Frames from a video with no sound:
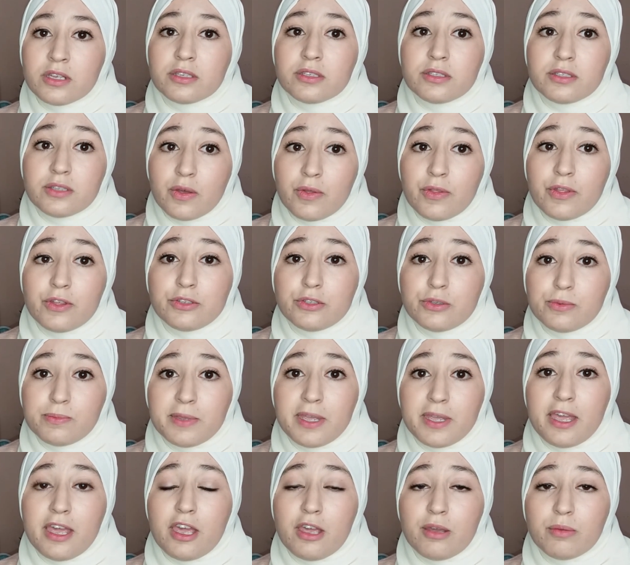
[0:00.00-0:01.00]
so that you'll
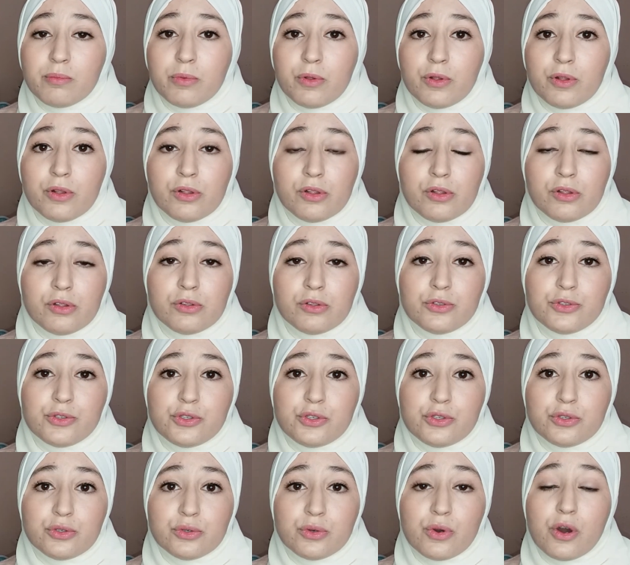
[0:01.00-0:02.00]
be able
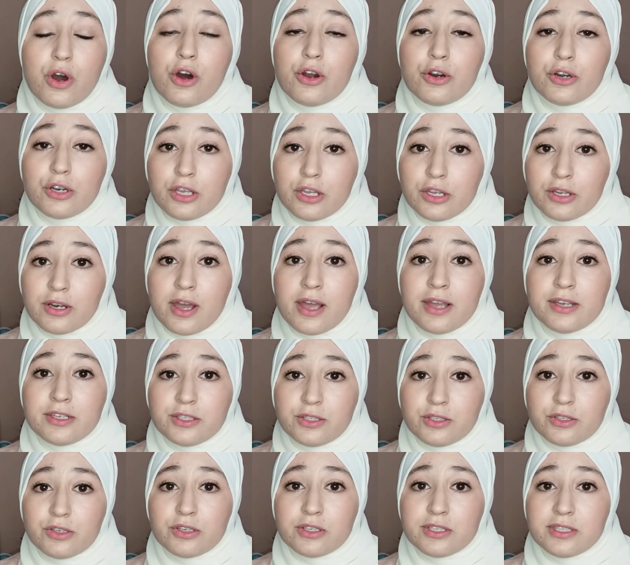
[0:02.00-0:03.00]
to
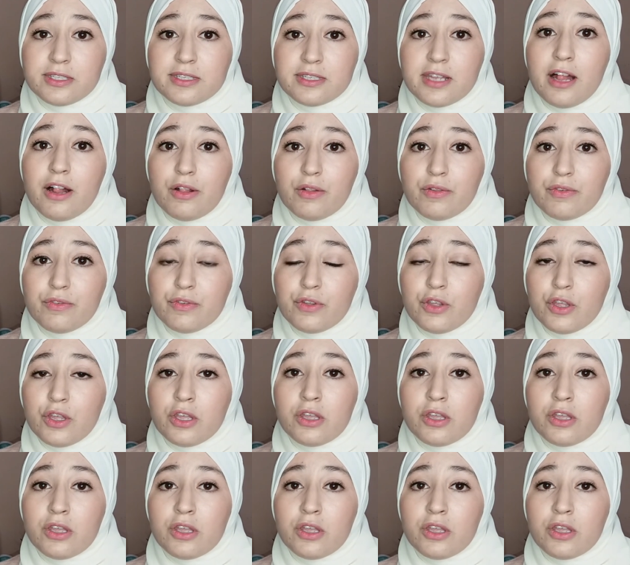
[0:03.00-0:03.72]
organize yourself.